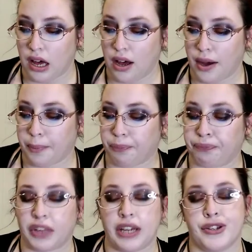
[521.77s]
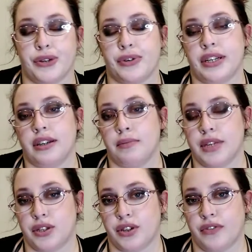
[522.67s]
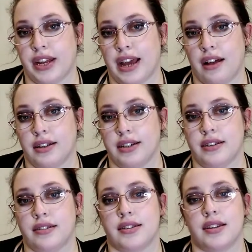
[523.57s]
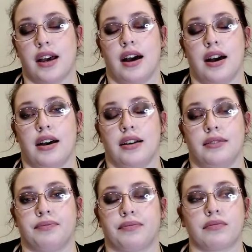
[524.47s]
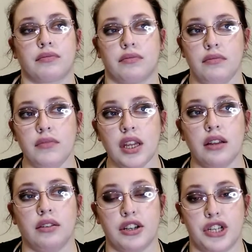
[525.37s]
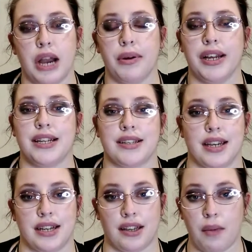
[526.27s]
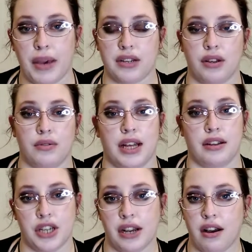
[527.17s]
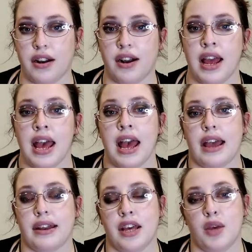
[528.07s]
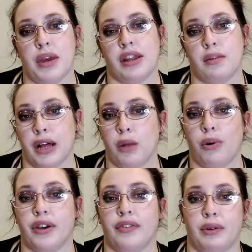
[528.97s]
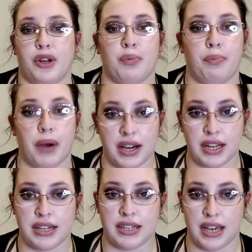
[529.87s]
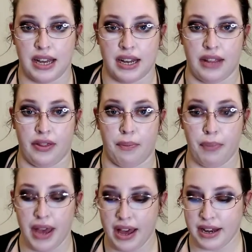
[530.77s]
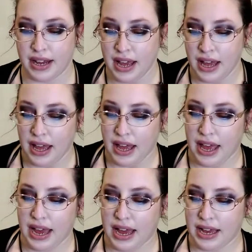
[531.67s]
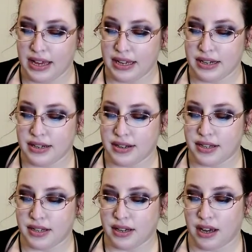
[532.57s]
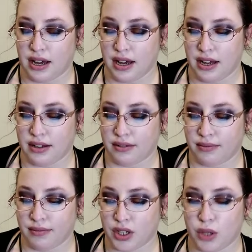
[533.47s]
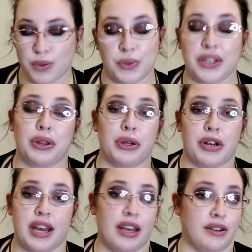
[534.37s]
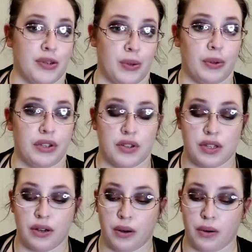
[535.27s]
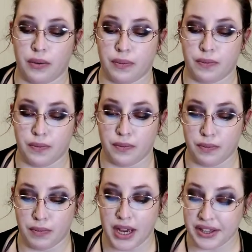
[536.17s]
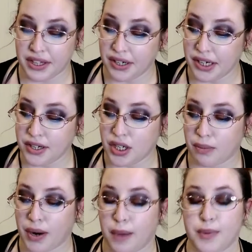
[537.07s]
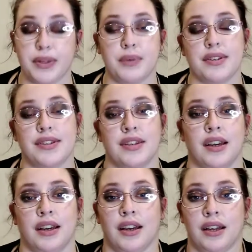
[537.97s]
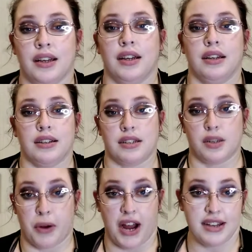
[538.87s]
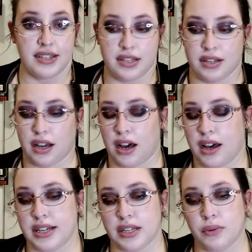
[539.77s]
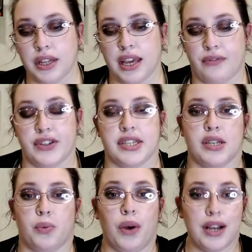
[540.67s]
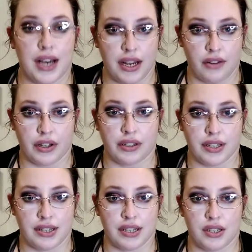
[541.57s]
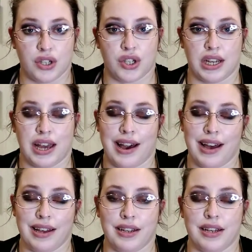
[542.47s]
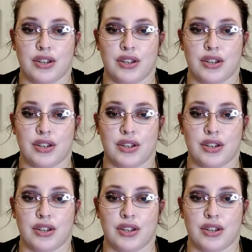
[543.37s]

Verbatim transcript: Um, during Mr. Van Allen's uh, lunch hour, he decided to come back to the hotel and check on her, and him and the bellboy found her body dead in the bed, and uh, she was only 38 years old. So, my theory, she probably was depressed. Uh, it didn't really emphasize what kind of illnesses she had.